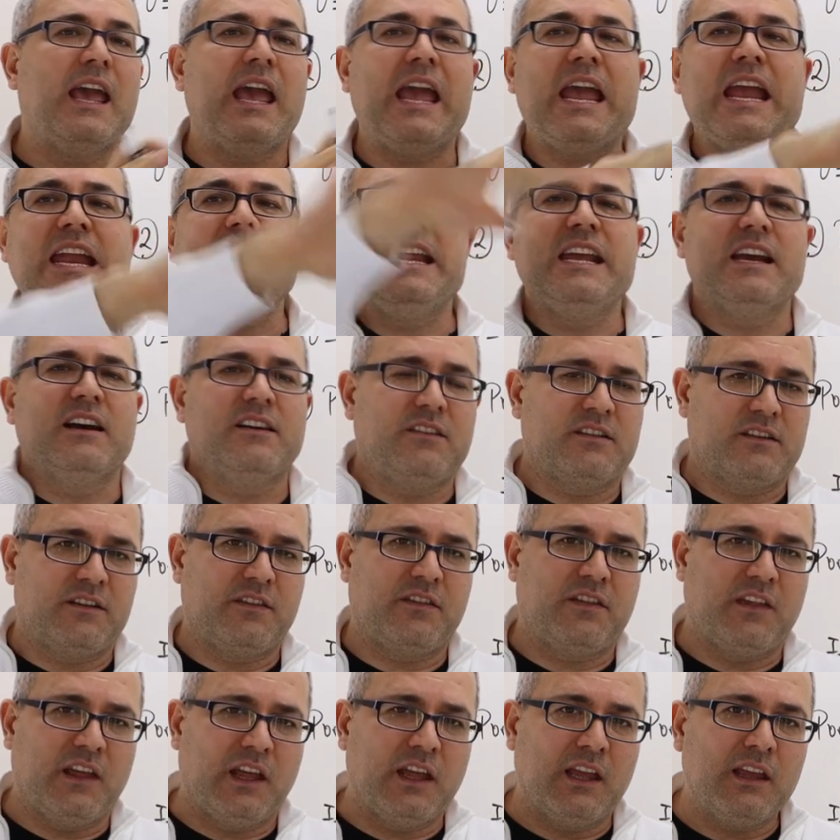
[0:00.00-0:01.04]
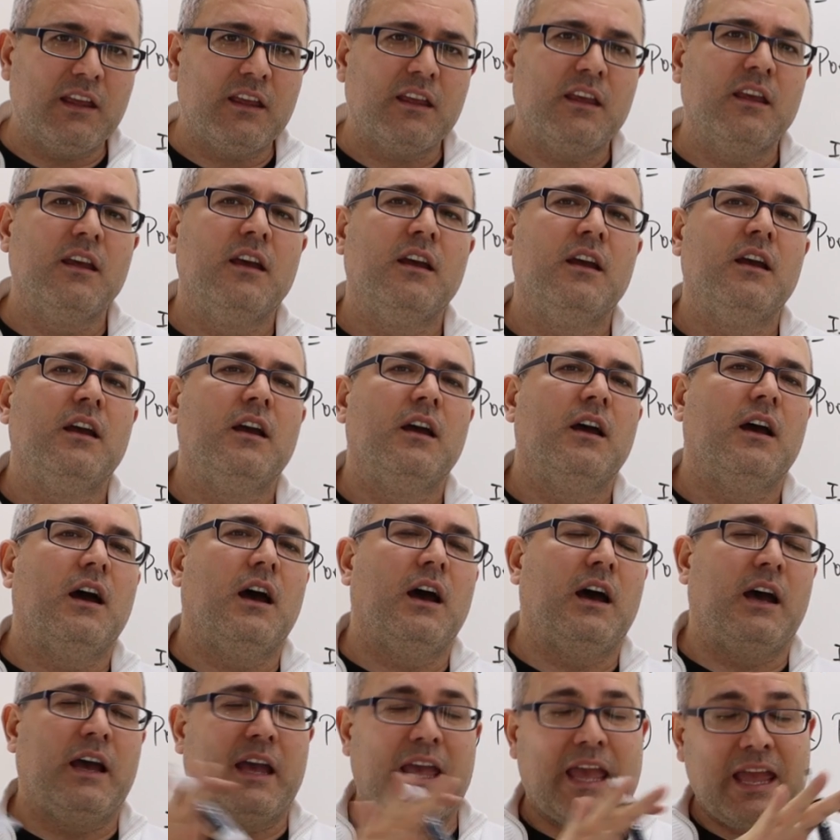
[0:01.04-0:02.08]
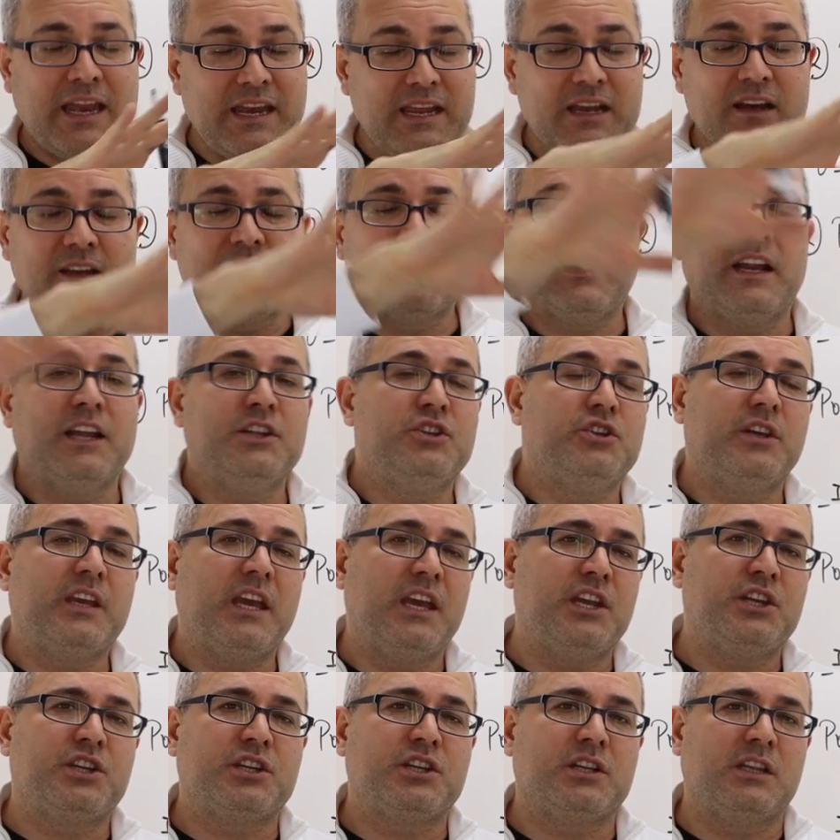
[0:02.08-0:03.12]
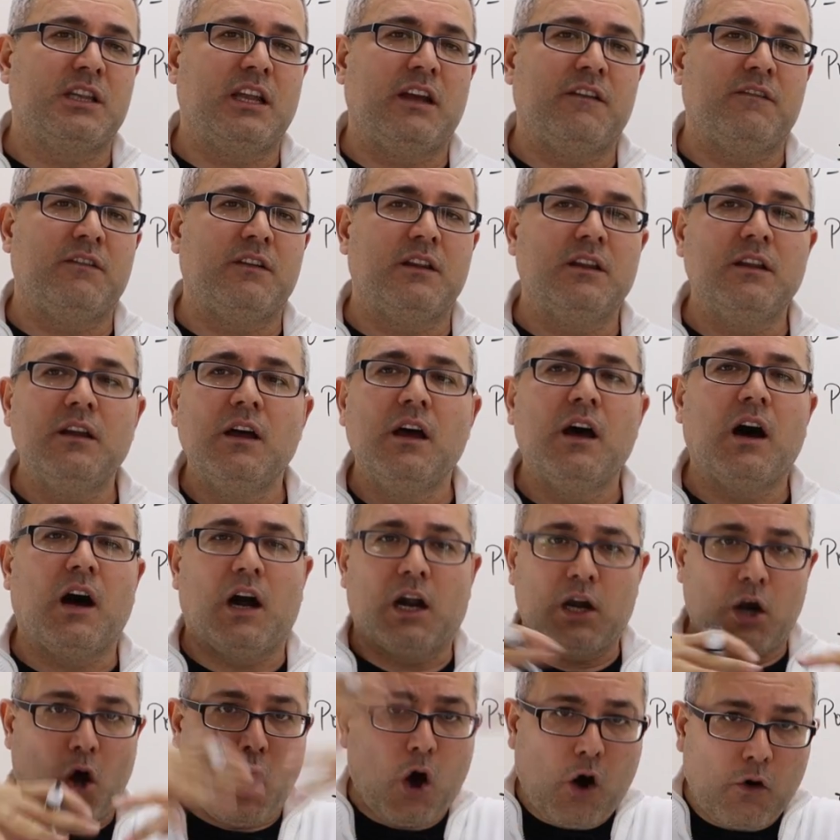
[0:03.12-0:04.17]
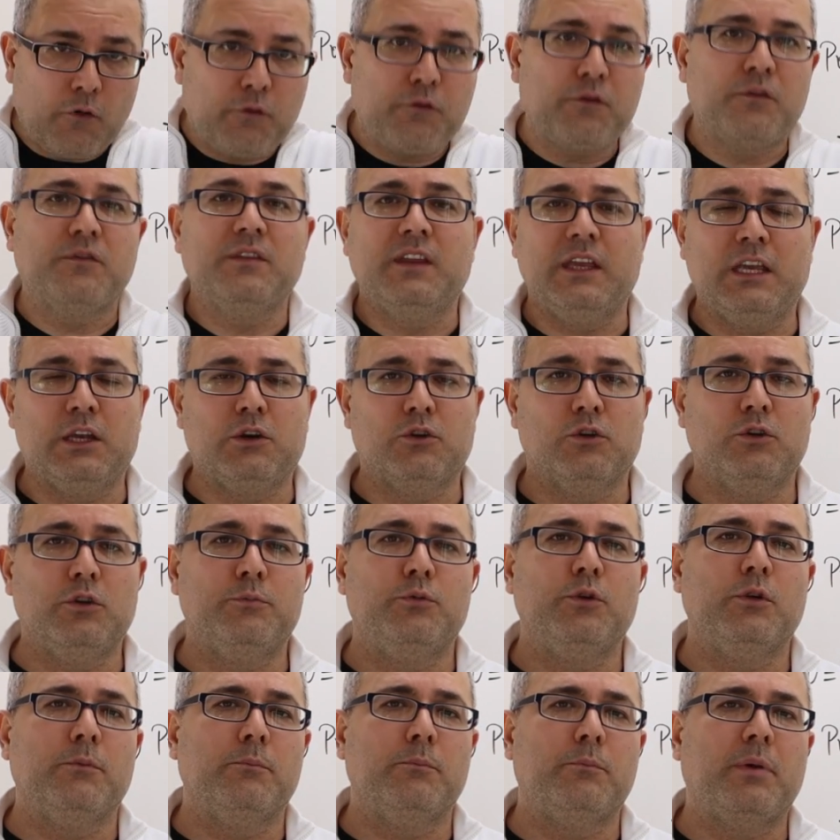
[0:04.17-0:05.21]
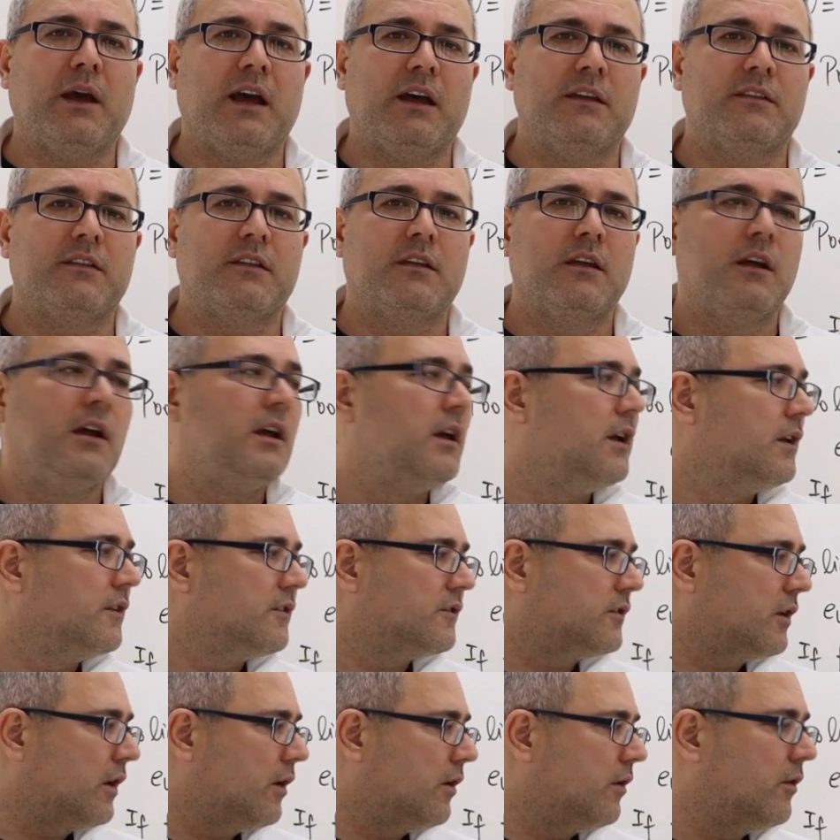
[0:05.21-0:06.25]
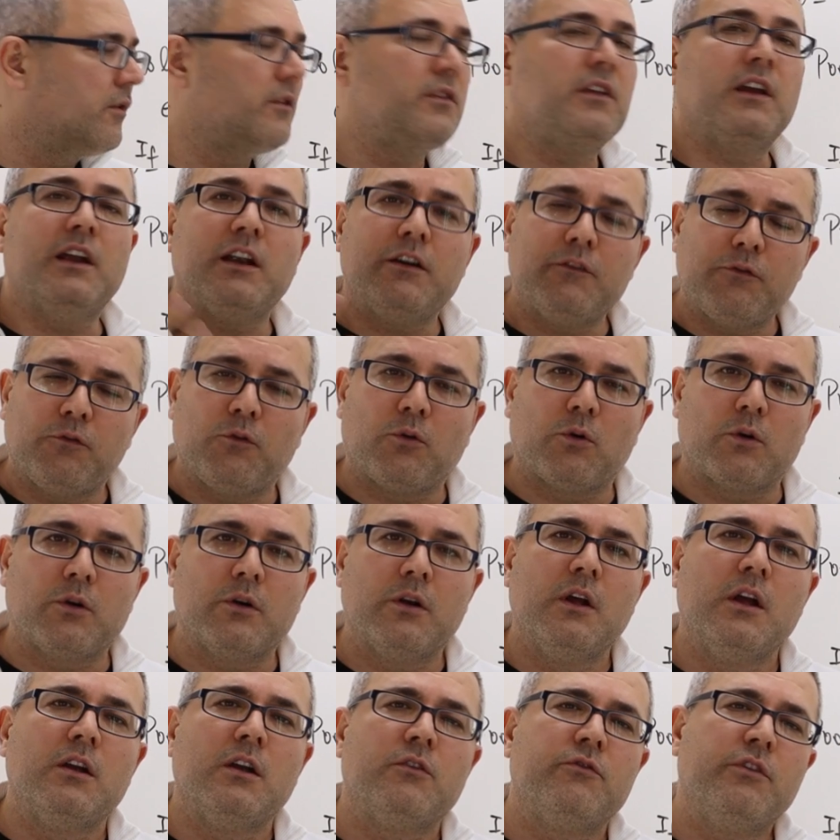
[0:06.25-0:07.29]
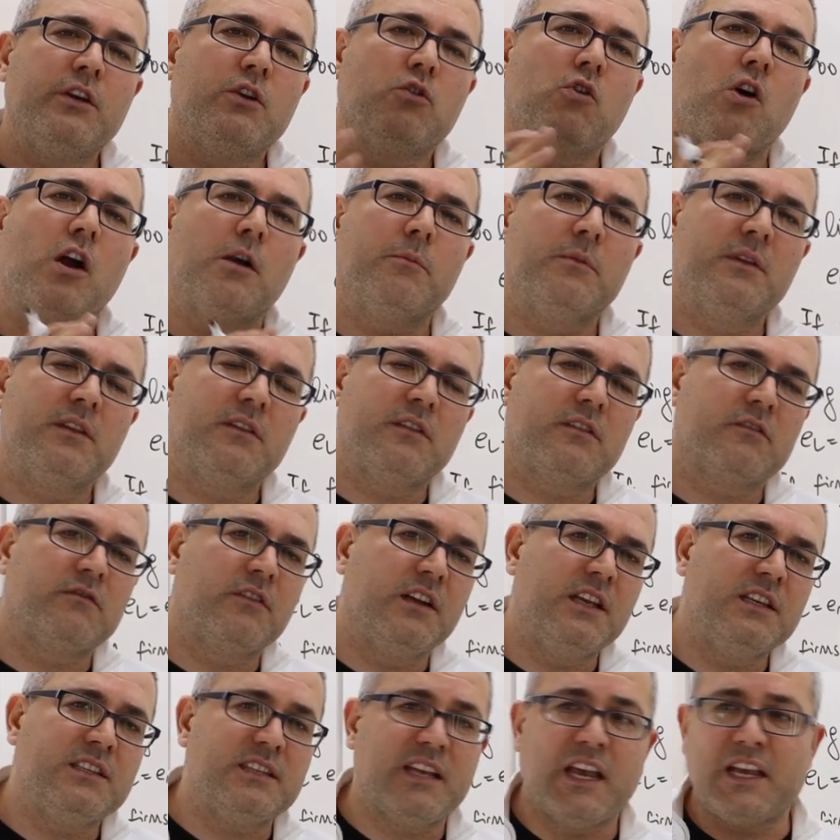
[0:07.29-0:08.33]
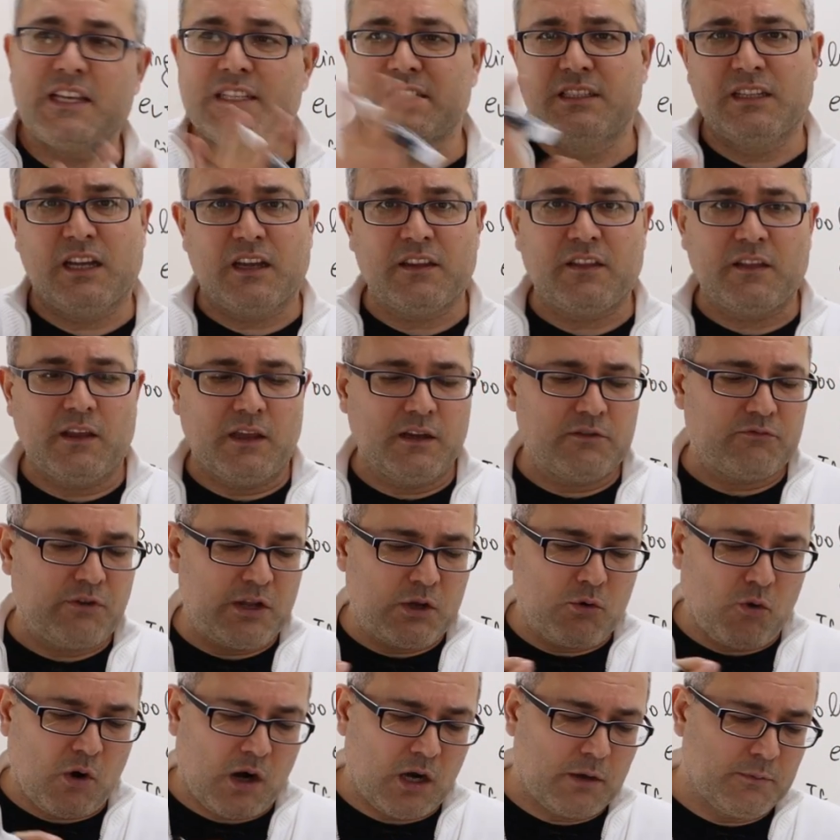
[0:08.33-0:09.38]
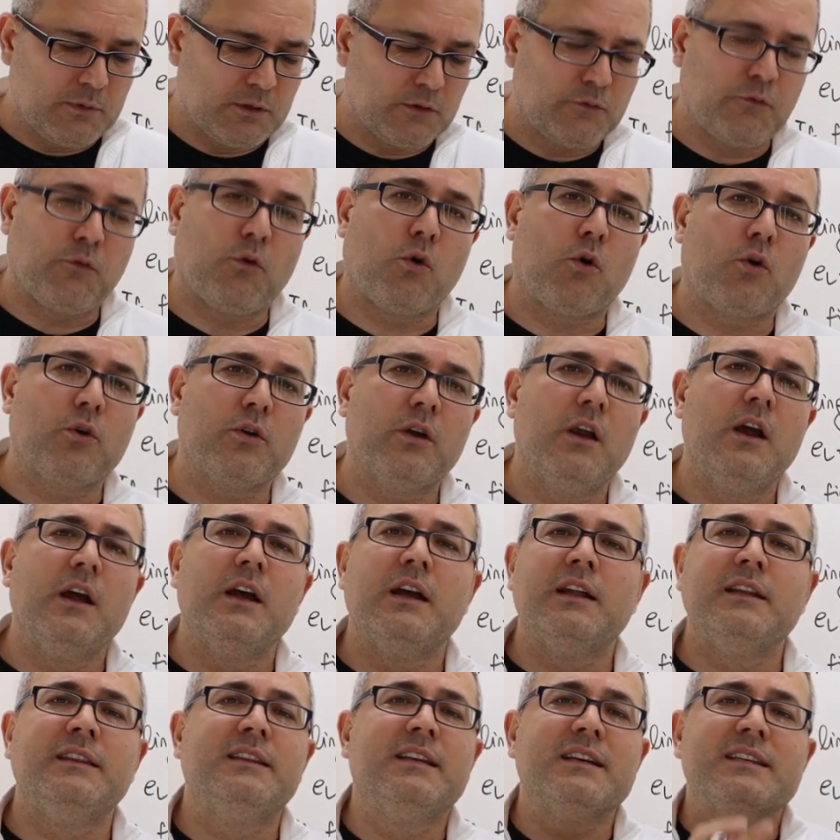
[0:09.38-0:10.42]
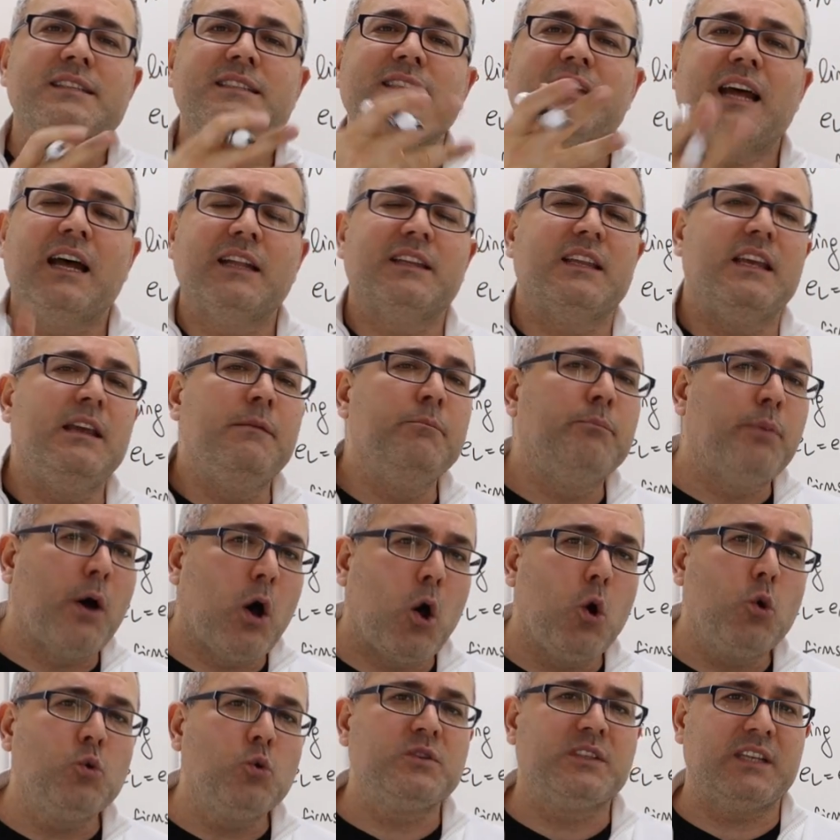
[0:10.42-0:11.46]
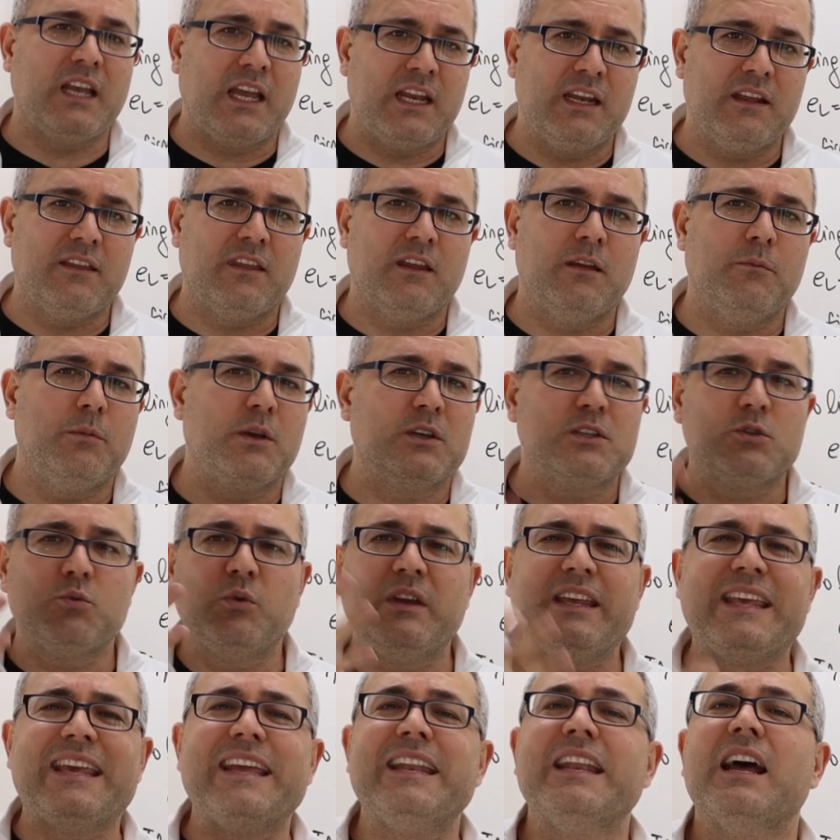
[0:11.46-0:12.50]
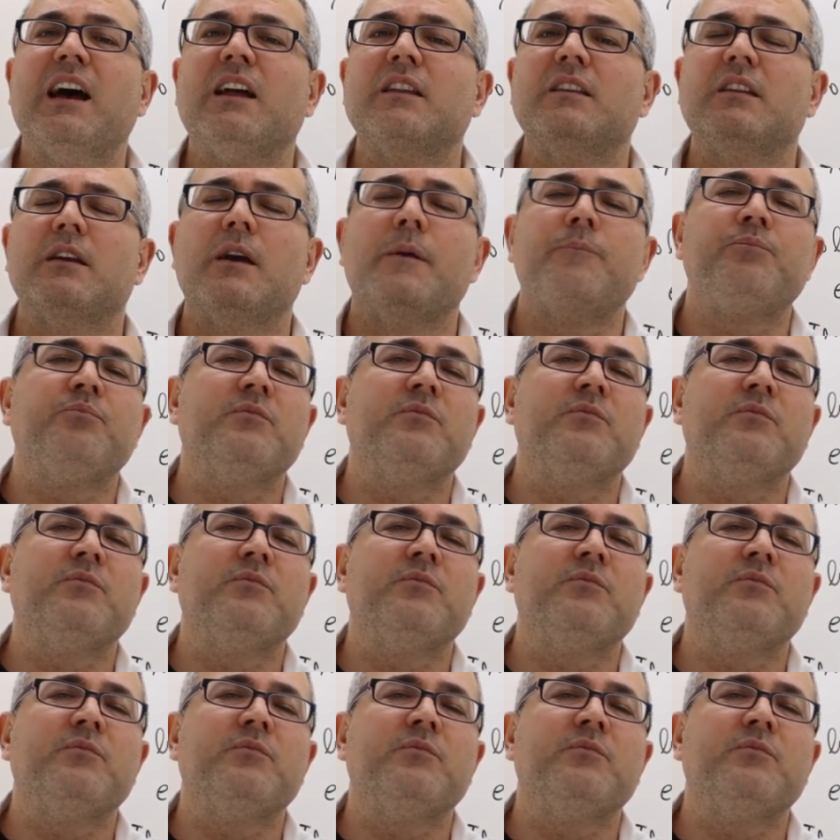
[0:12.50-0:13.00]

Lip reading: Any other thing, any other education level, are off the equilibrium path. So therefore, requirement 3 says nothing. Requirement 4 does not impose anything, because we cannot